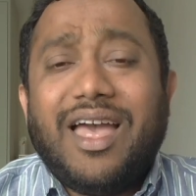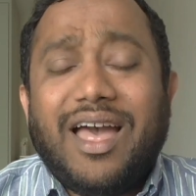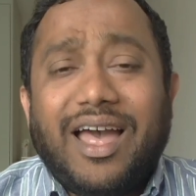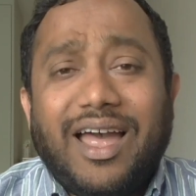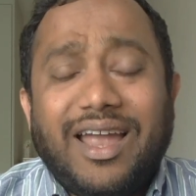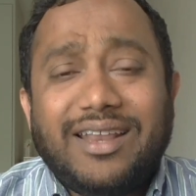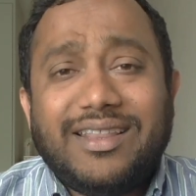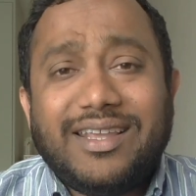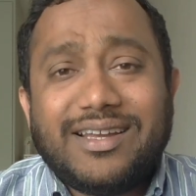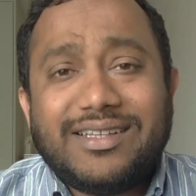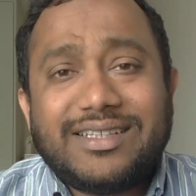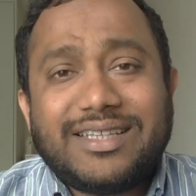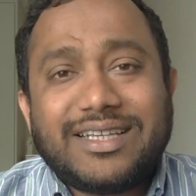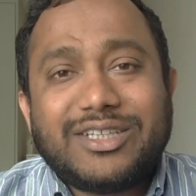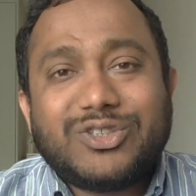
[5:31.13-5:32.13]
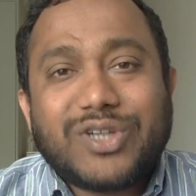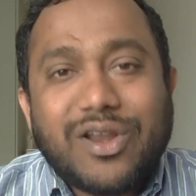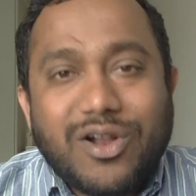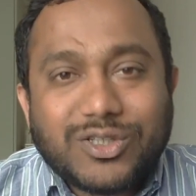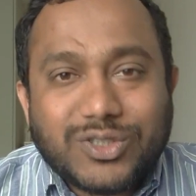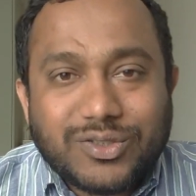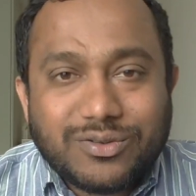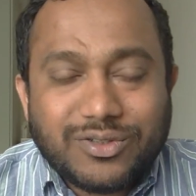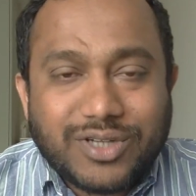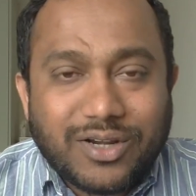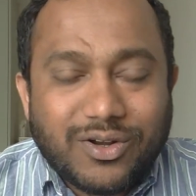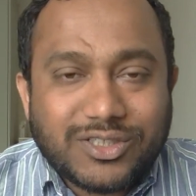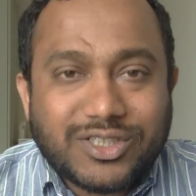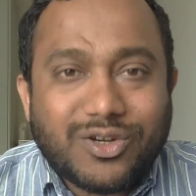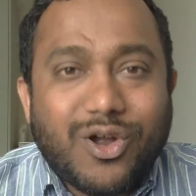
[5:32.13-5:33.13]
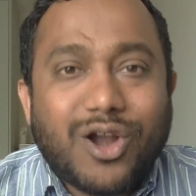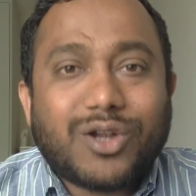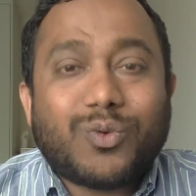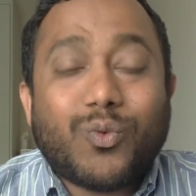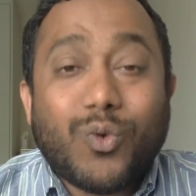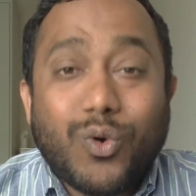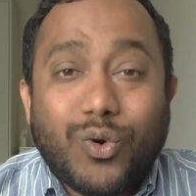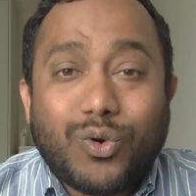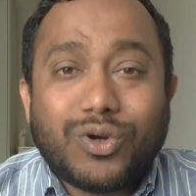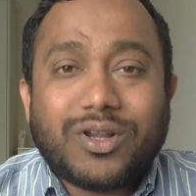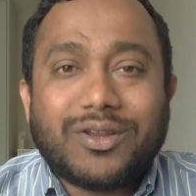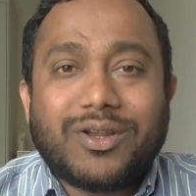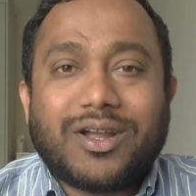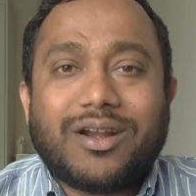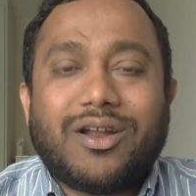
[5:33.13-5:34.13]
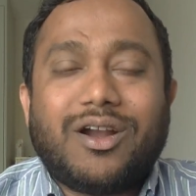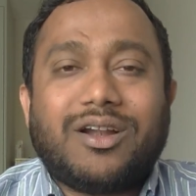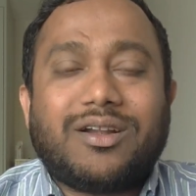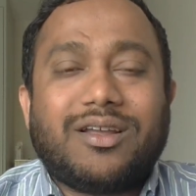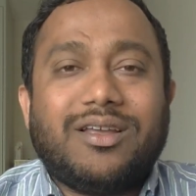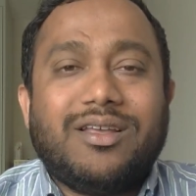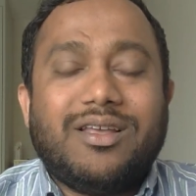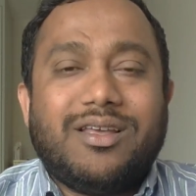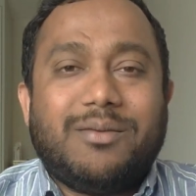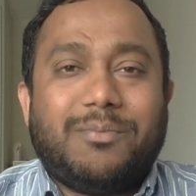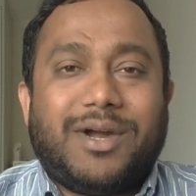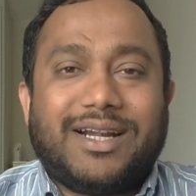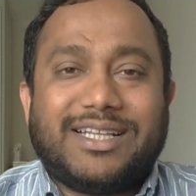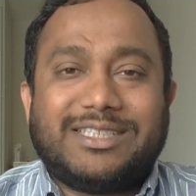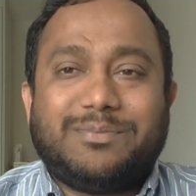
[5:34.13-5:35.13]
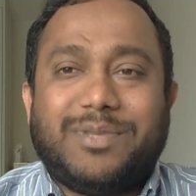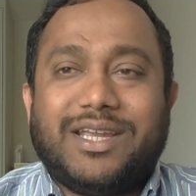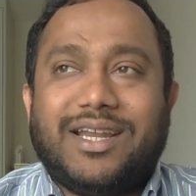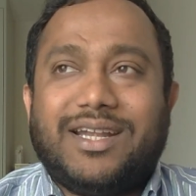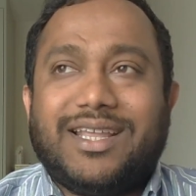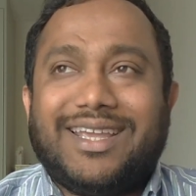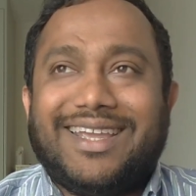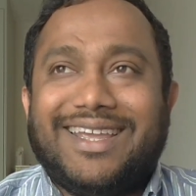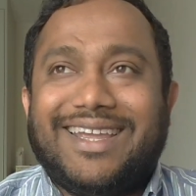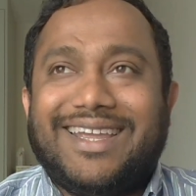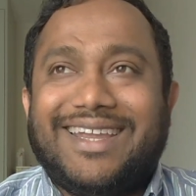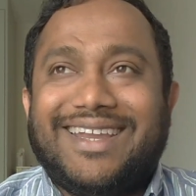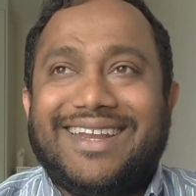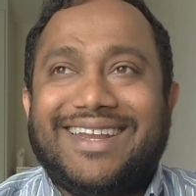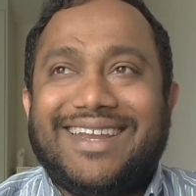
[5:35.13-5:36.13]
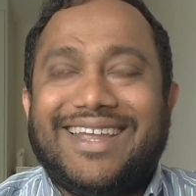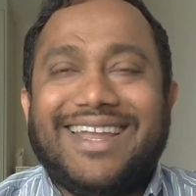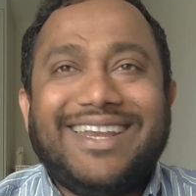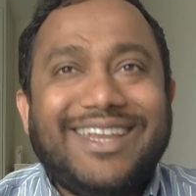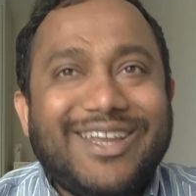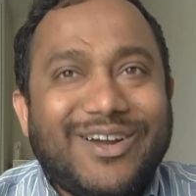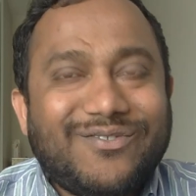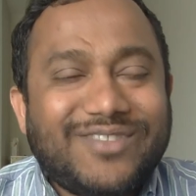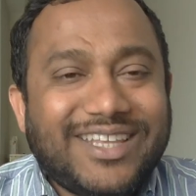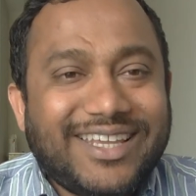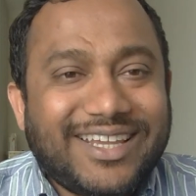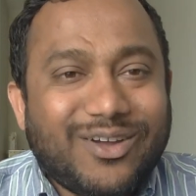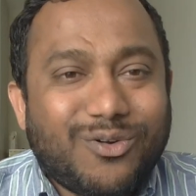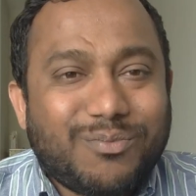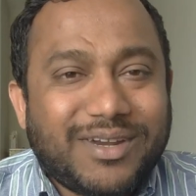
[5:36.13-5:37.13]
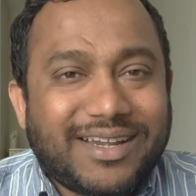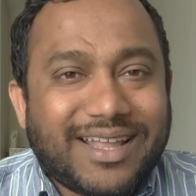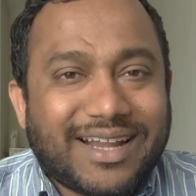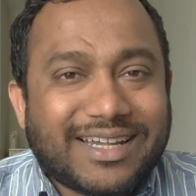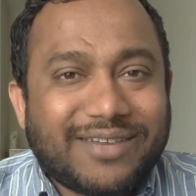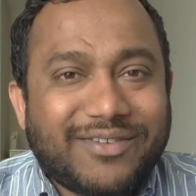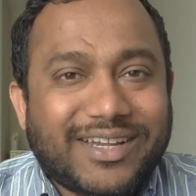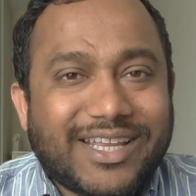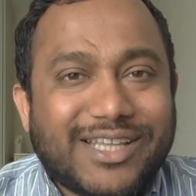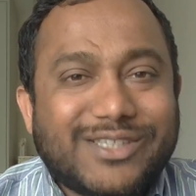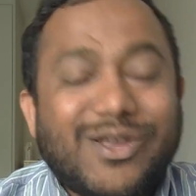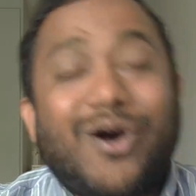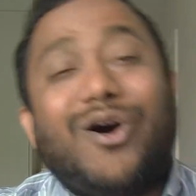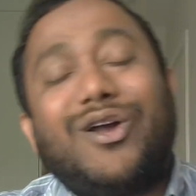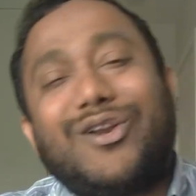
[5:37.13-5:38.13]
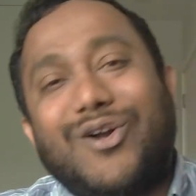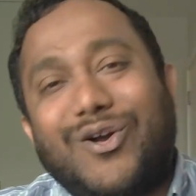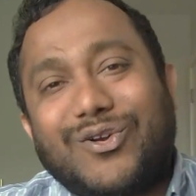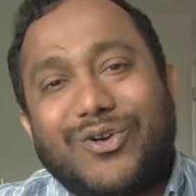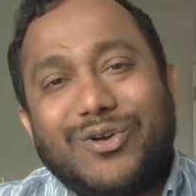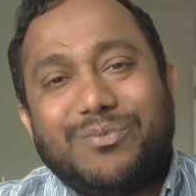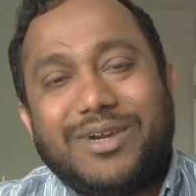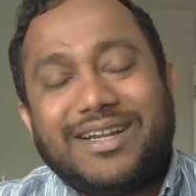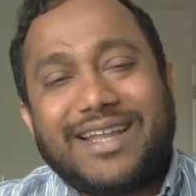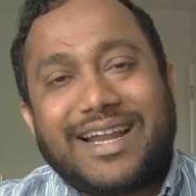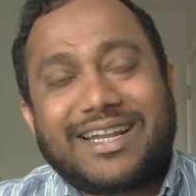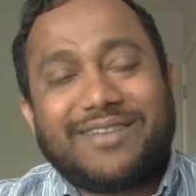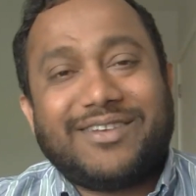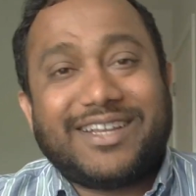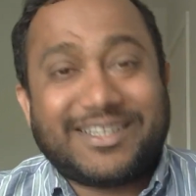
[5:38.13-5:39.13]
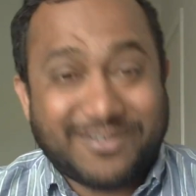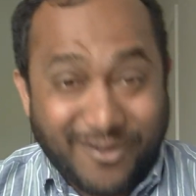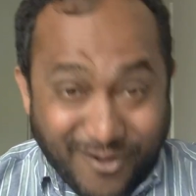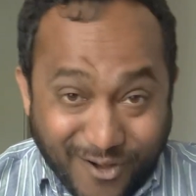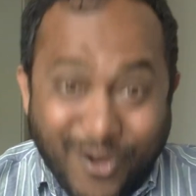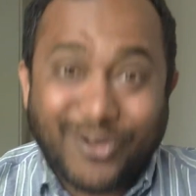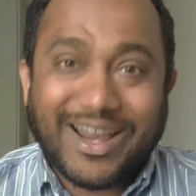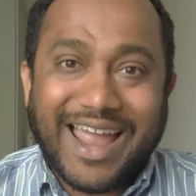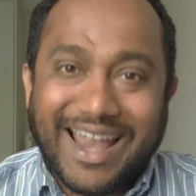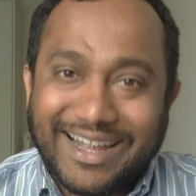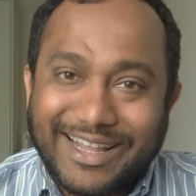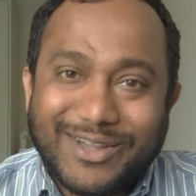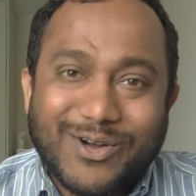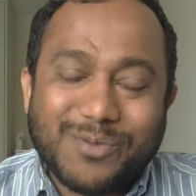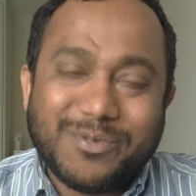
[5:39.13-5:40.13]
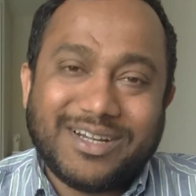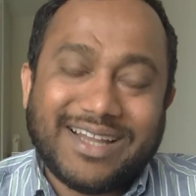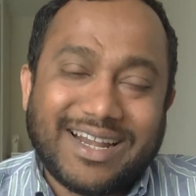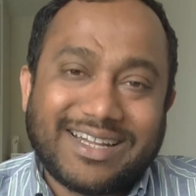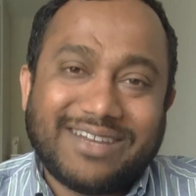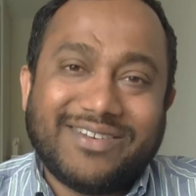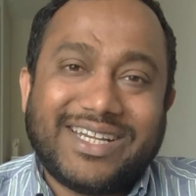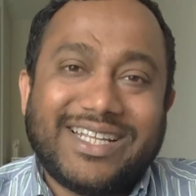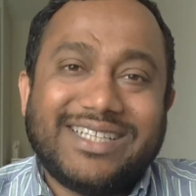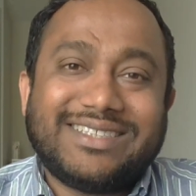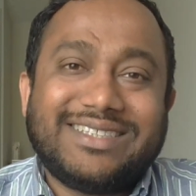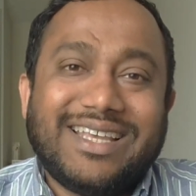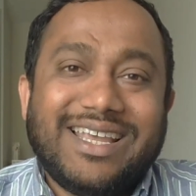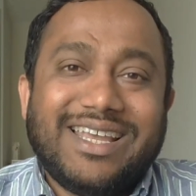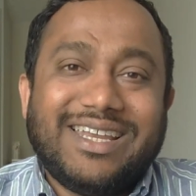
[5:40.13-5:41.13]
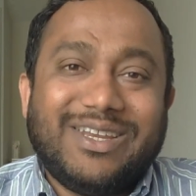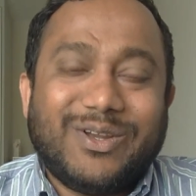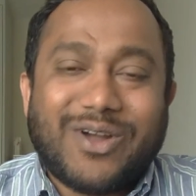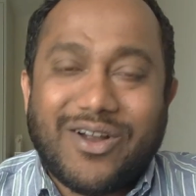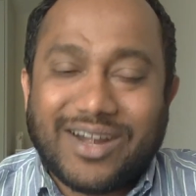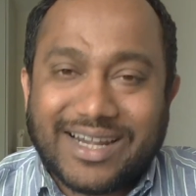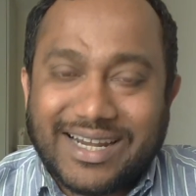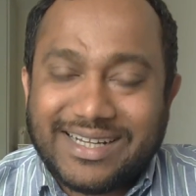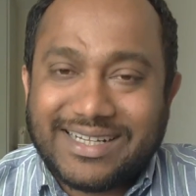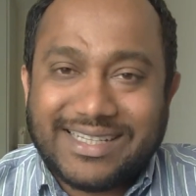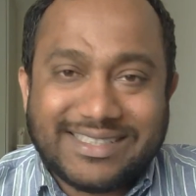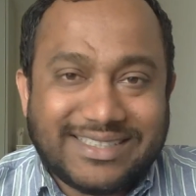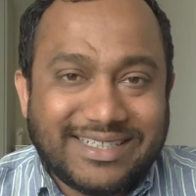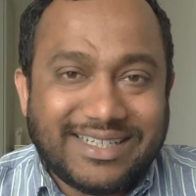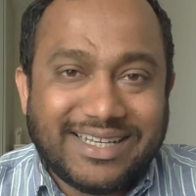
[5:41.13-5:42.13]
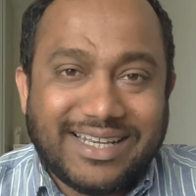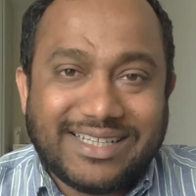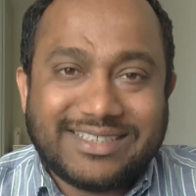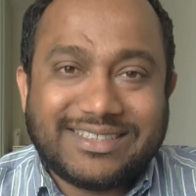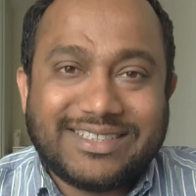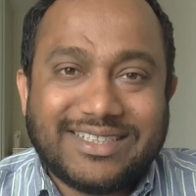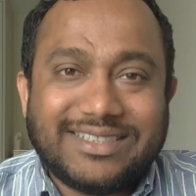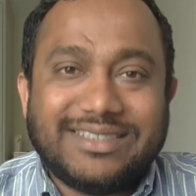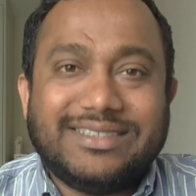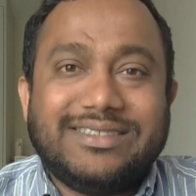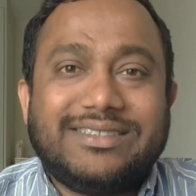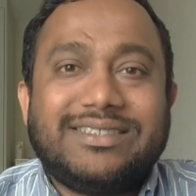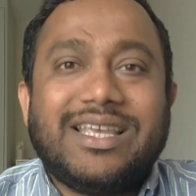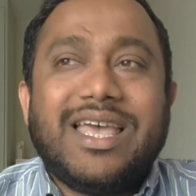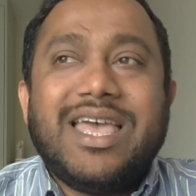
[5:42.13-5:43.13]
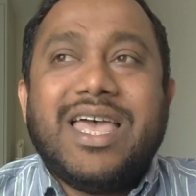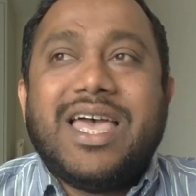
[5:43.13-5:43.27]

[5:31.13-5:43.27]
And the other thing is you can also not vote, you cannot participate in any of the government activities or non-government activities or anti-government activities. You can't contest in elections.